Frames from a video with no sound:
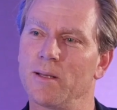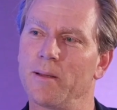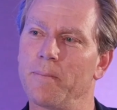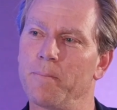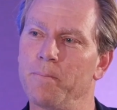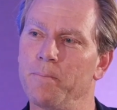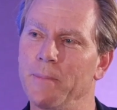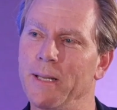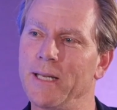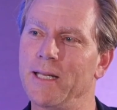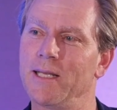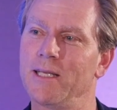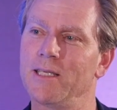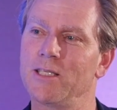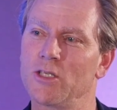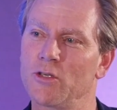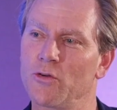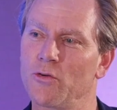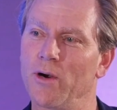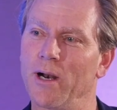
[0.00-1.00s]
mini
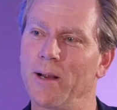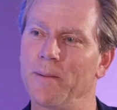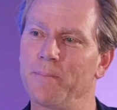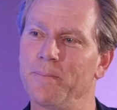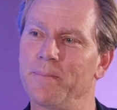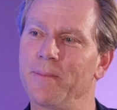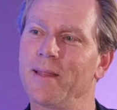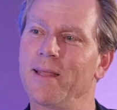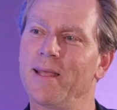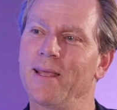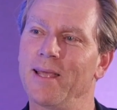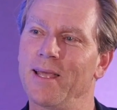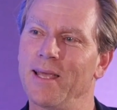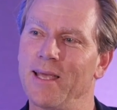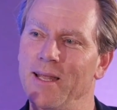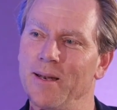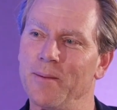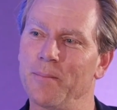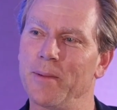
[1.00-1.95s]
scrum in